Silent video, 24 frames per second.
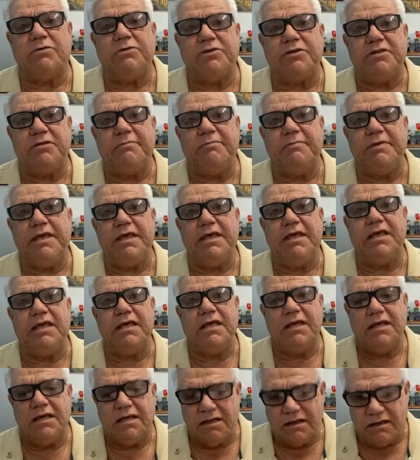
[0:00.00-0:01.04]
are going to be
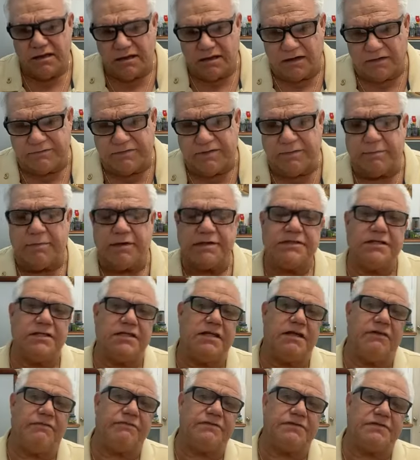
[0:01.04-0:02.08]
of the
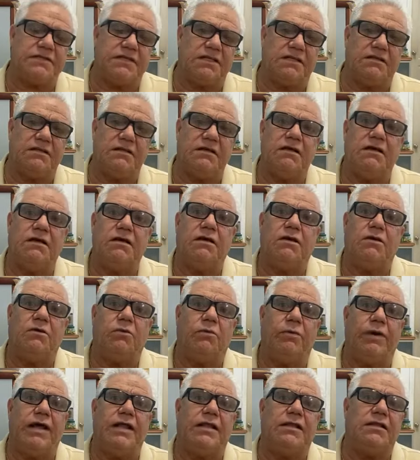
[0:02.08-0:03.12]
budget deficit
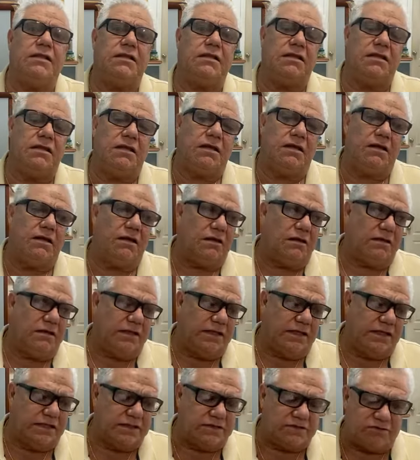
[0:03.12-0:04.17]
when
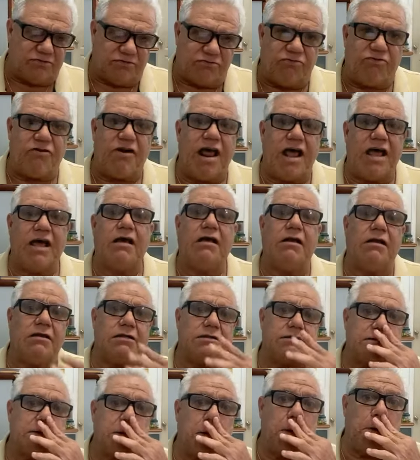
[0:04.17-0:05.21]
they strangle
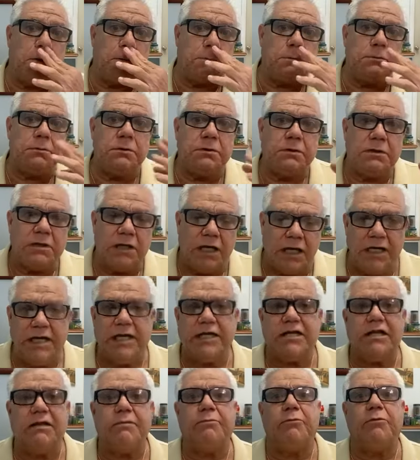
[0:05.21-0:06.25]
us down a
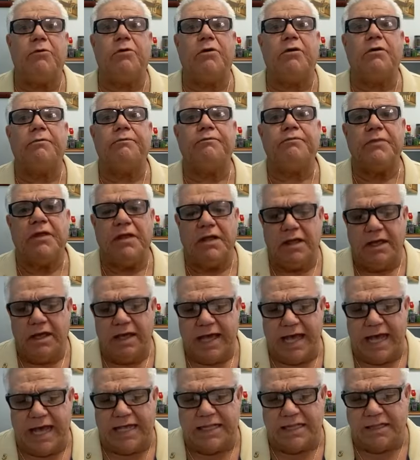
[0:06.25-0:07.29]
little more
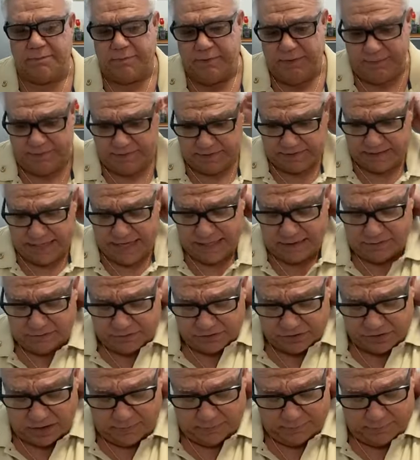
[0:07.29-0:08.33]
and the people start
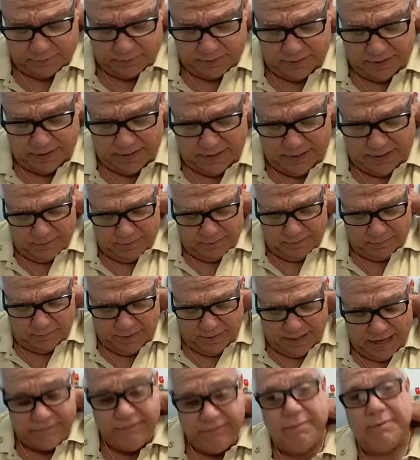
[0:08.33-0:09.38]
to jump. But
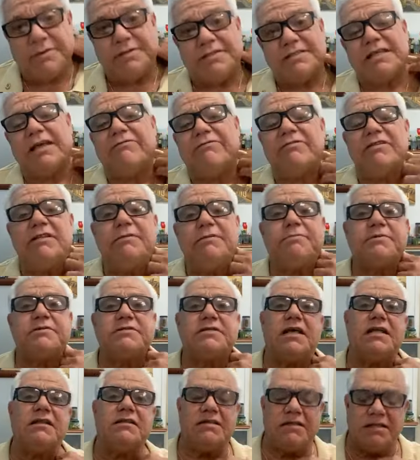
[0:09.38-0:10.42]
we have about
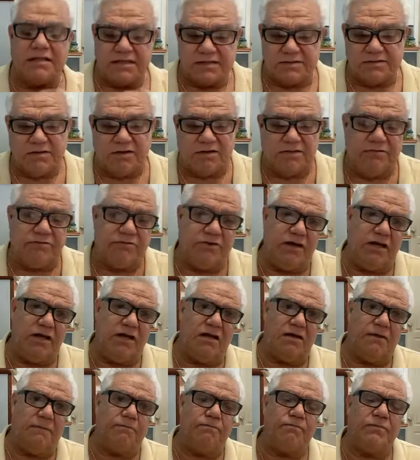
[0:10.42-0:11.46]
70% in this country
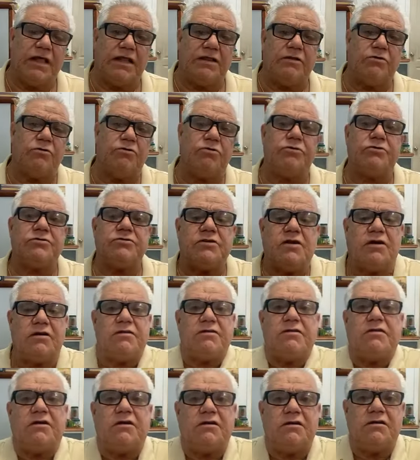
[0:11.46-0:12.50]
that earns
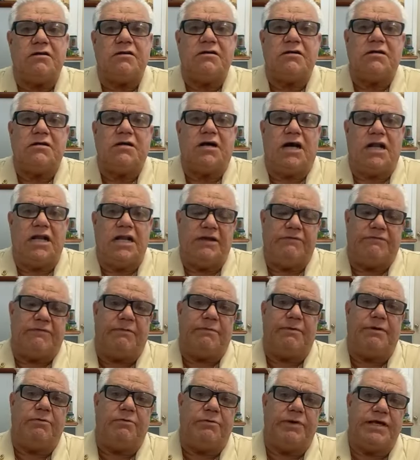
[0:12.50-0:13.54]
under a
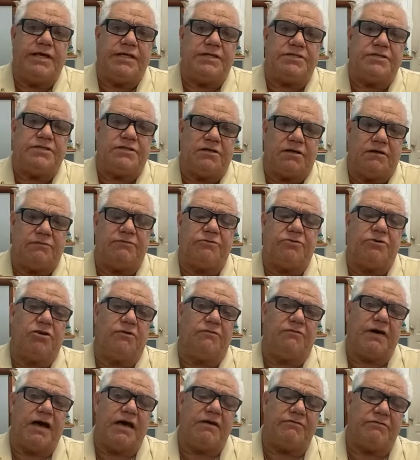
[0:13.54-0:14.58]
livable wage of
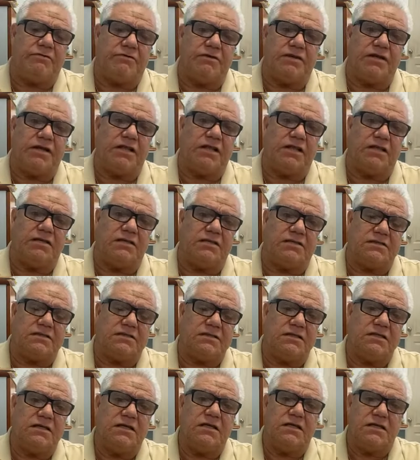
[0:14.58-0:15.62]
3,500
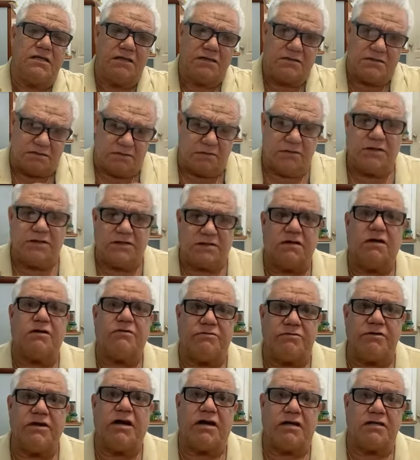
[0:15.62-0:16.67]
dollars. So this
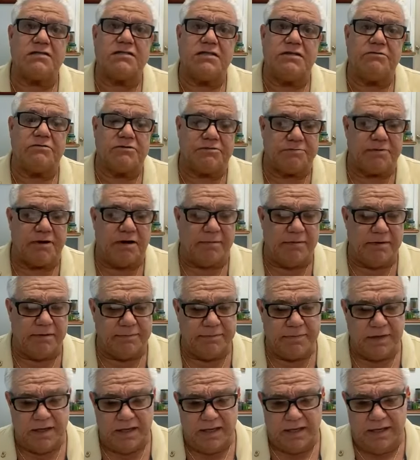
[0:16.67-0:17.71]
country got a serious
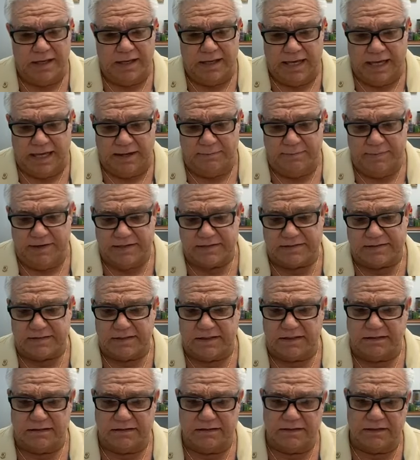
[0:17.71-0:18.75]
problem. And
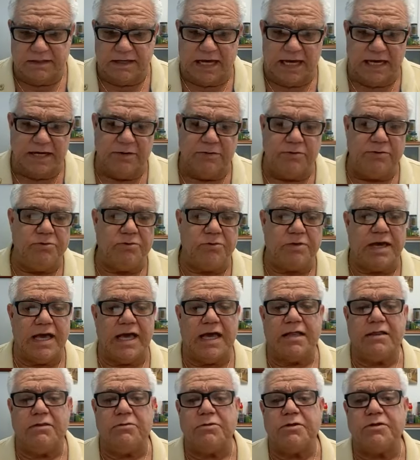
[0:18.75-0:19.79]
Minister, I know you
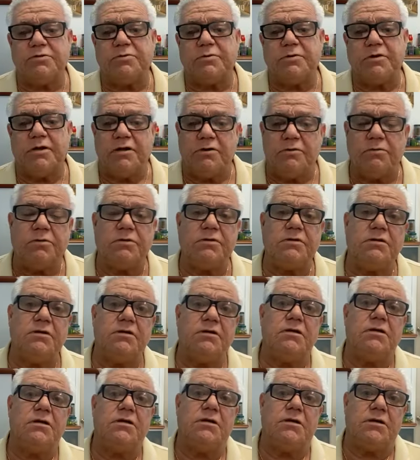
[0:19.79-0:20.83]
can't do this one alone,
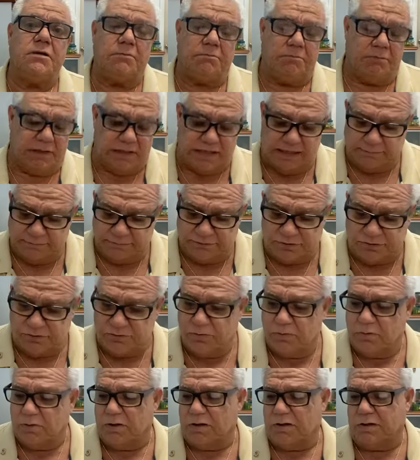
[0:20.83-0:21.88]
but I'm
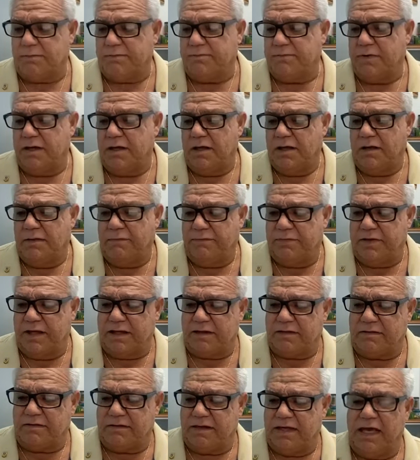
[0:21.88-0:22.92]
sure
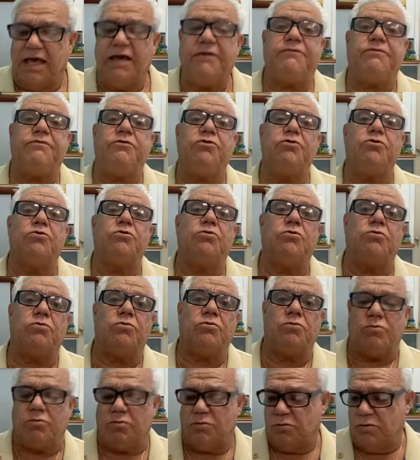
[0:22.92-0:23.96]
that if
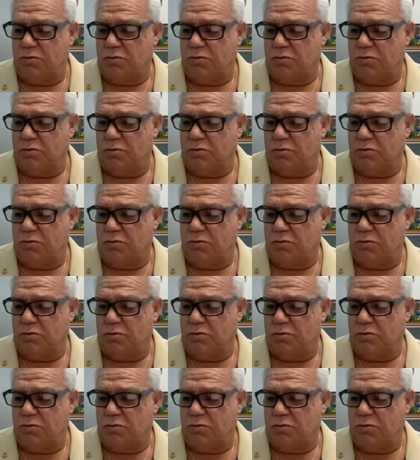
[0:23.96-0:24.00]
you